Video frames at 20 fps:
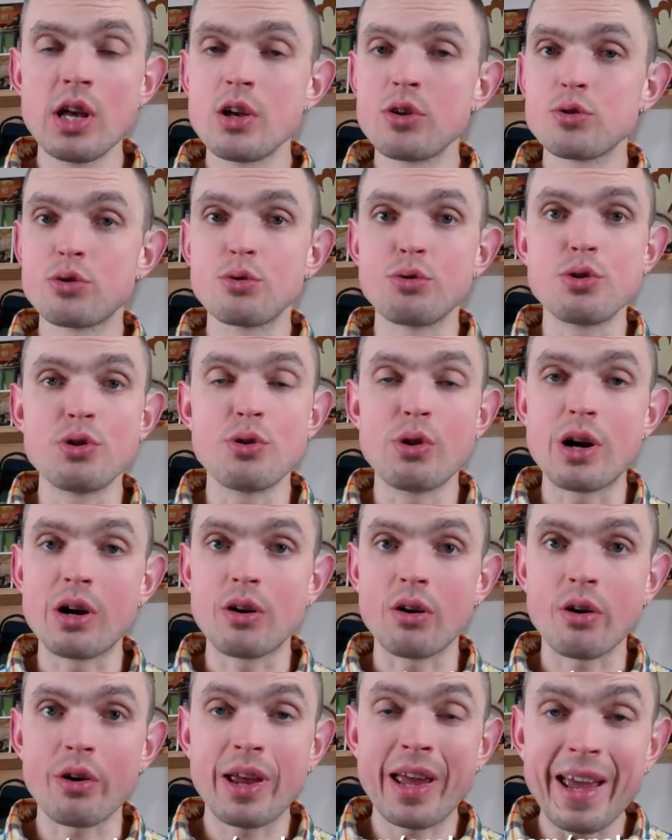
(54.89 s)
So you
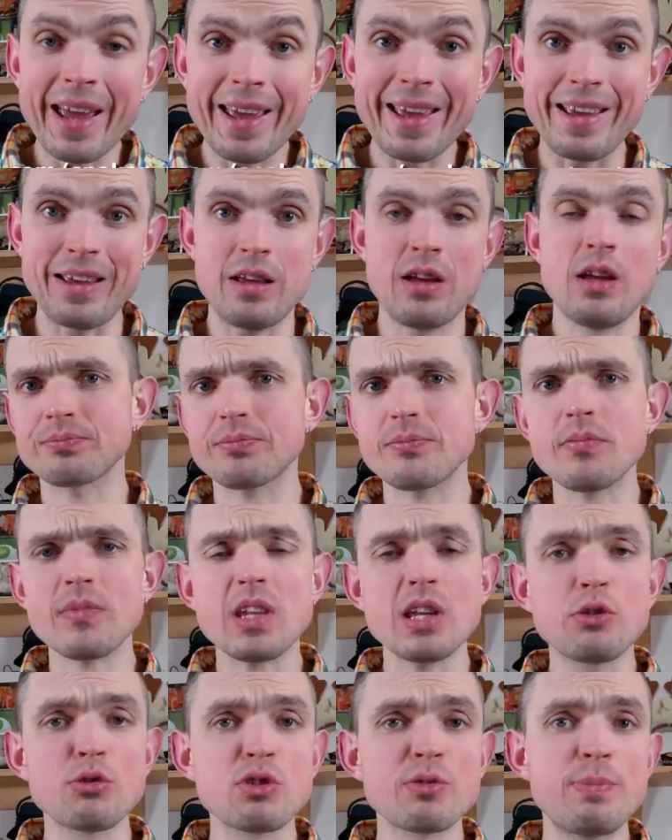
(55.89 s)
are okay
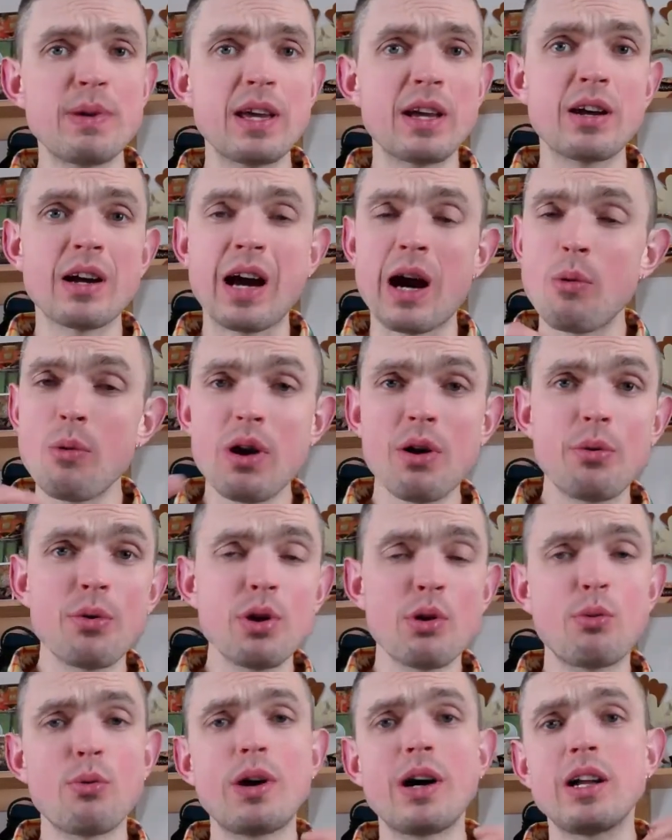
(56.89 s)
to speak however
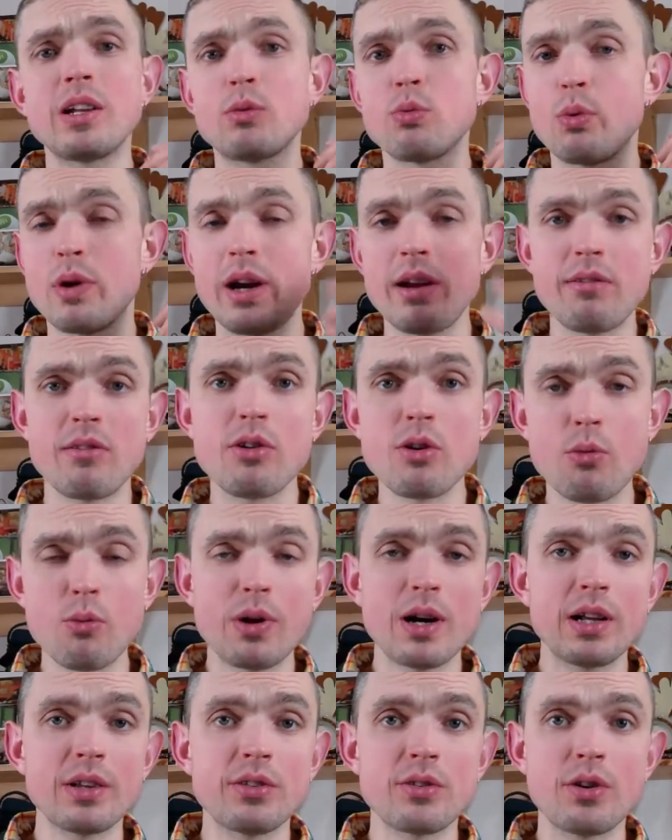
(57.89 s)
you want, whatever you
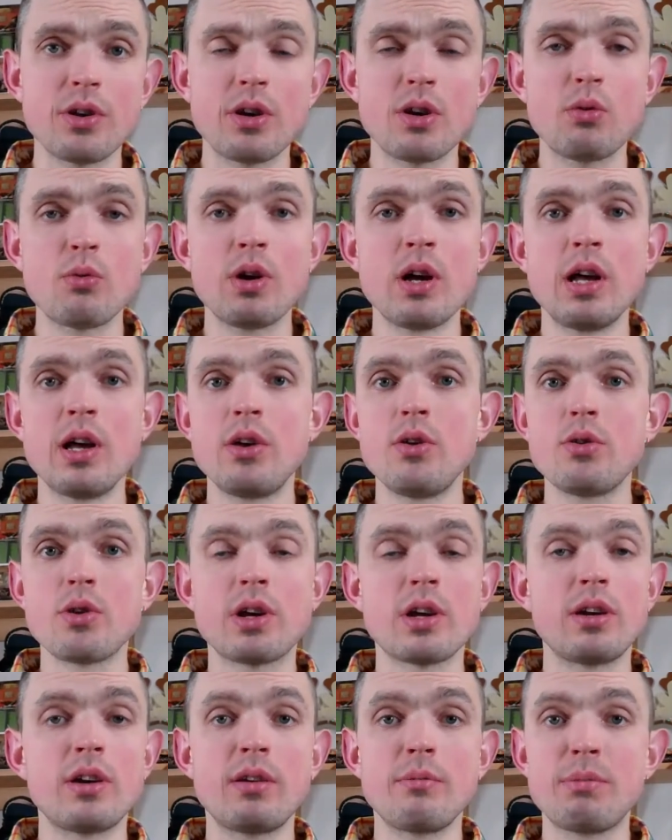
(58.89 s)
want, you know, you
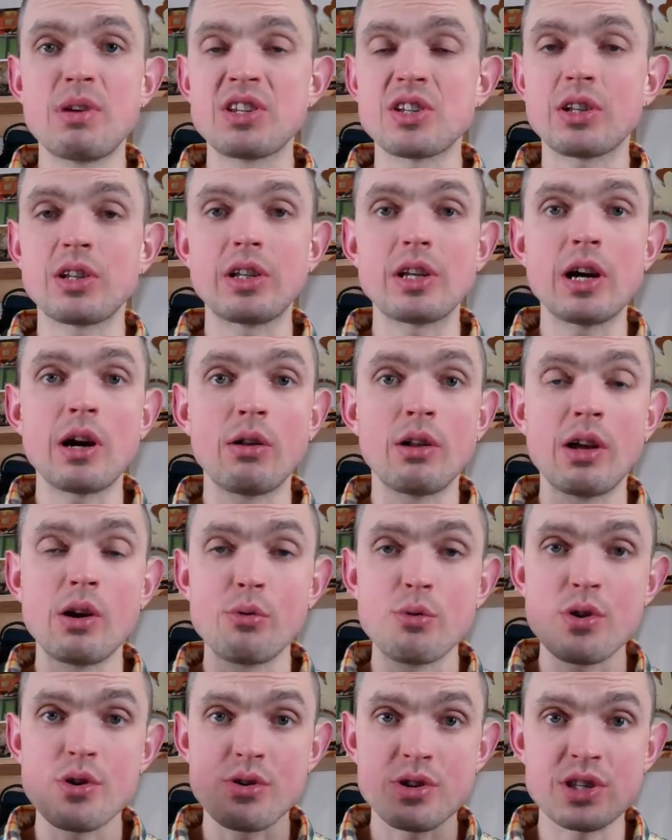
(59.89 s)
can basically
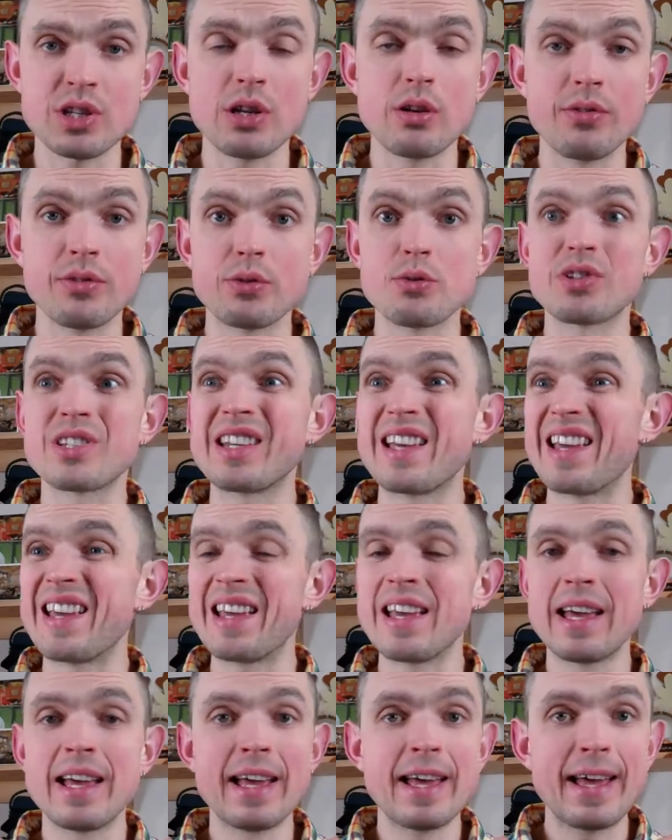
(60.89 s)
allow yourself to
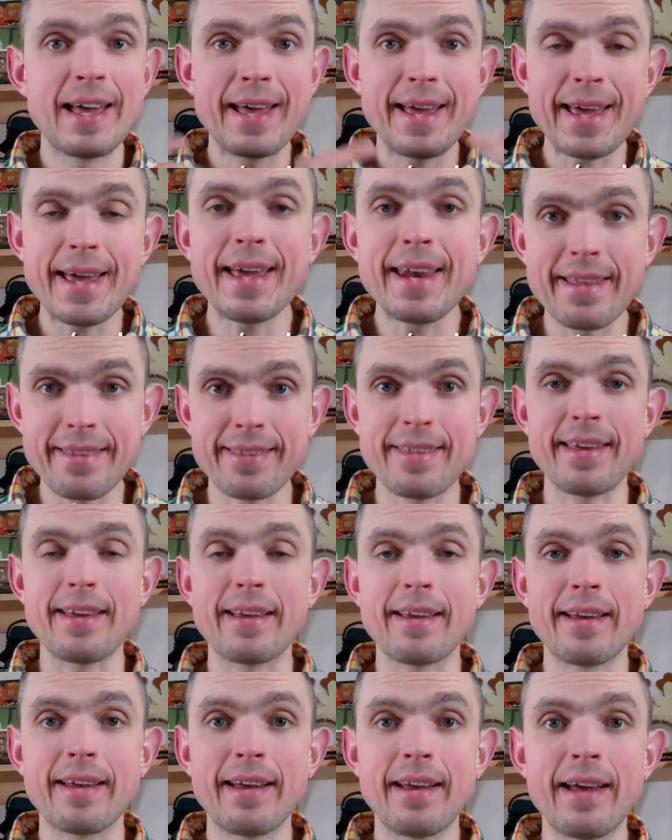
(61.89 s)
say
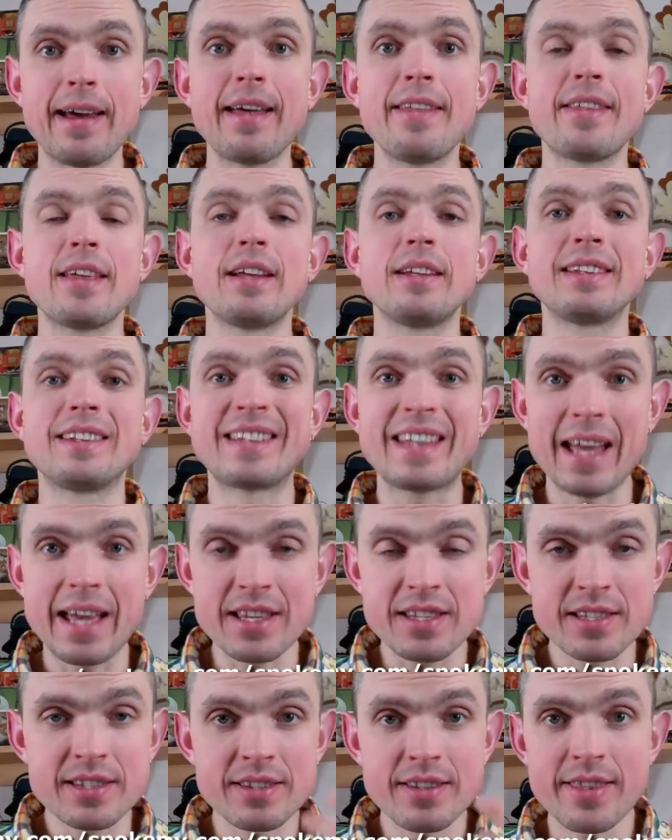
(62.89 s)
anything and then
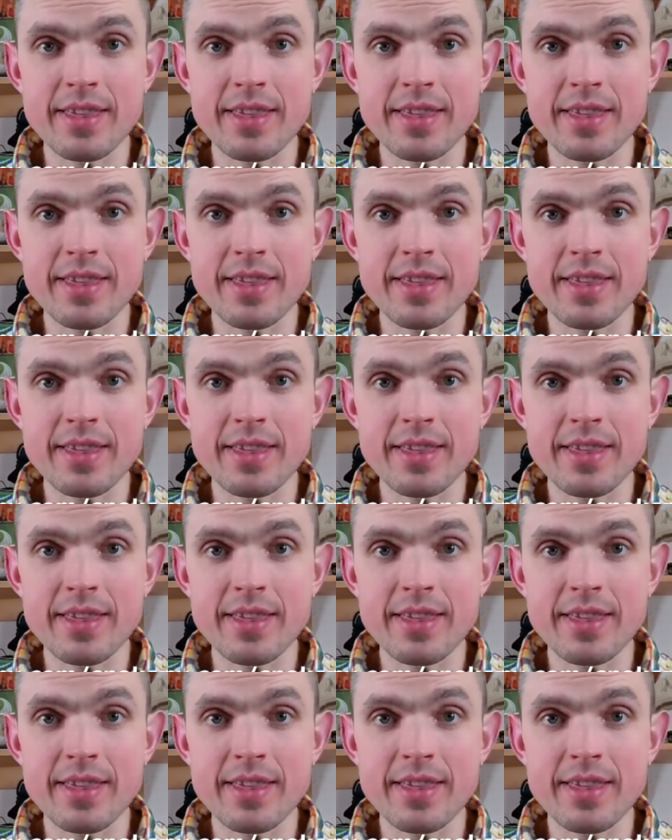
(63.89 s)
test